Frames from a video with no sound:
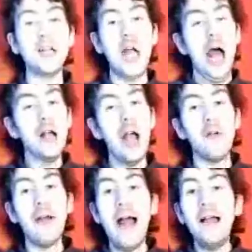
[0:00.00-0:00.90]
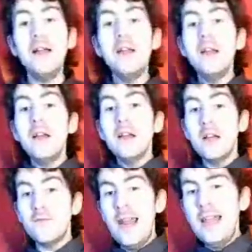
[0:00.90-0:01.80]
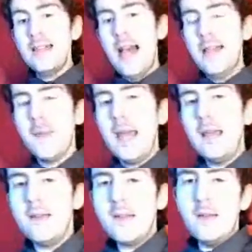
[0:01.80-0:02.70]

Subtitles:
shock horror, because Rita has been,